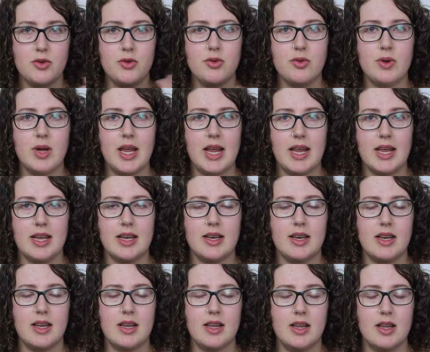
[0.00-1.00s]
who
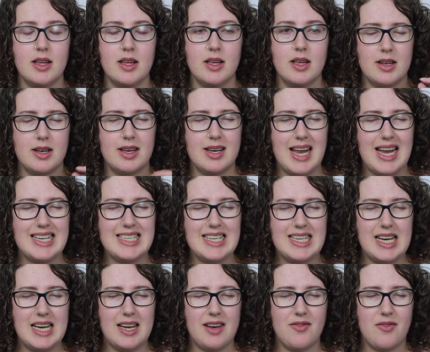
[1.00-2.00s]
in
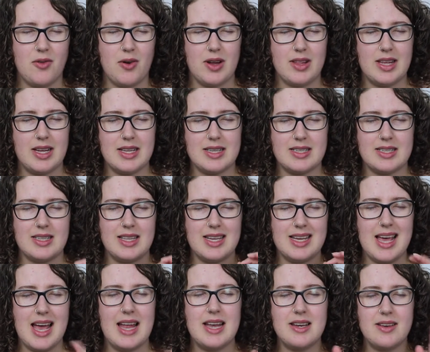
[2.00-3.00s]
1984, I think it's the
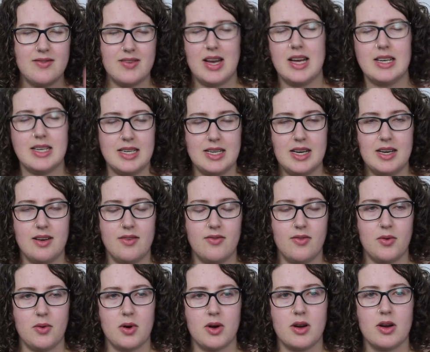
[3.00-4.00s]
end of
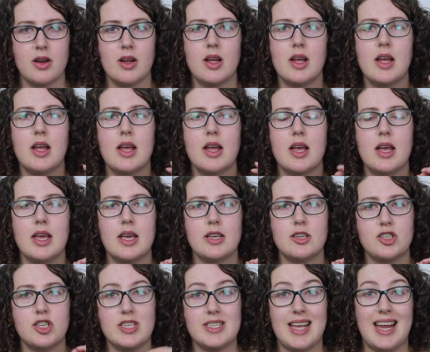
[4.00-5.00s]
1984,
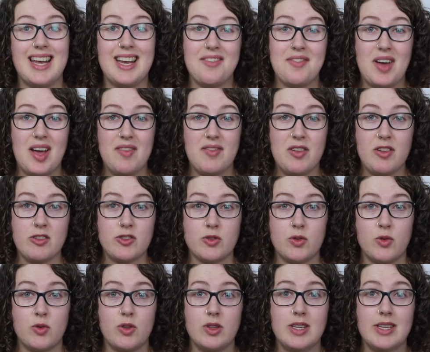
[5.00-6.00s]
she's 85 years
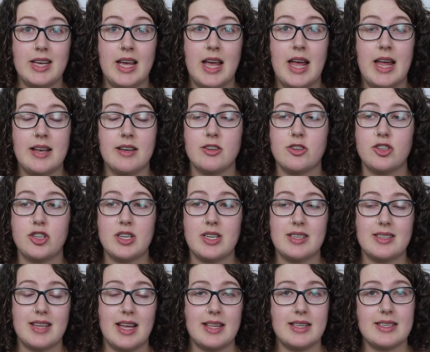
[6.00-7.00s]
old and she
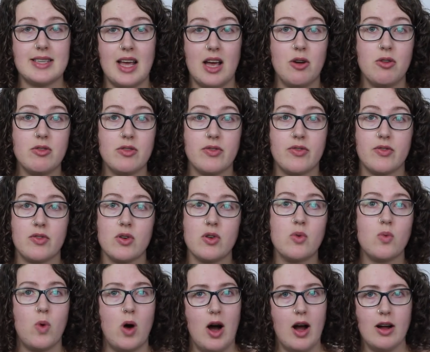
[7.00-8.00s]
sets out for a
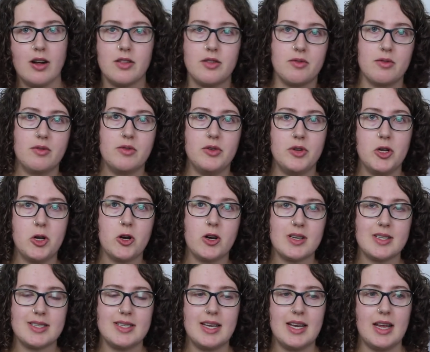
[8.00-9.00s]
walk through New
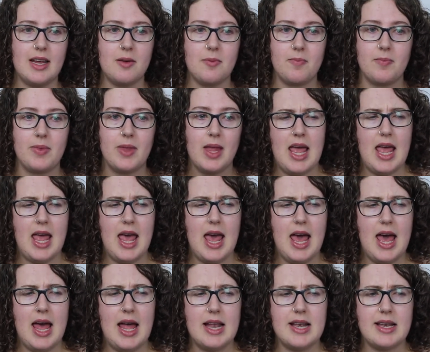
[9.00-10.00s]
York City.
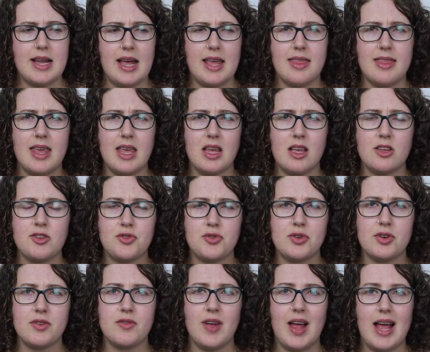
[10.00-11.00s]
And I think
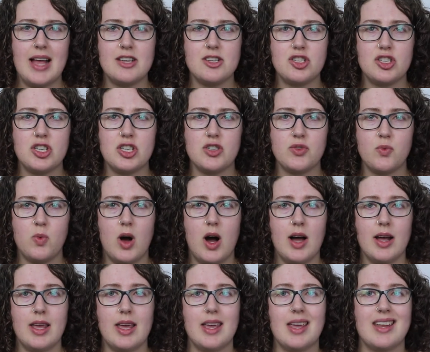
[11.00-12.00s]
sort of as she's
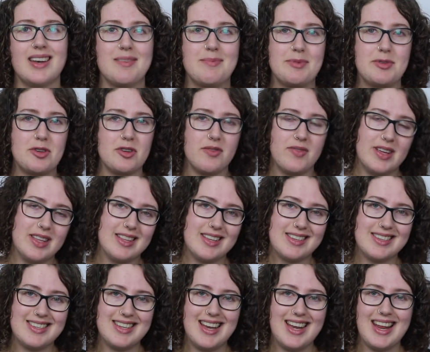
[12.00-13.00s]
walking and observing the
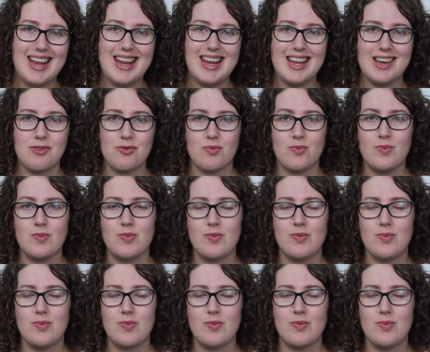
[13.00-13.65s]
city and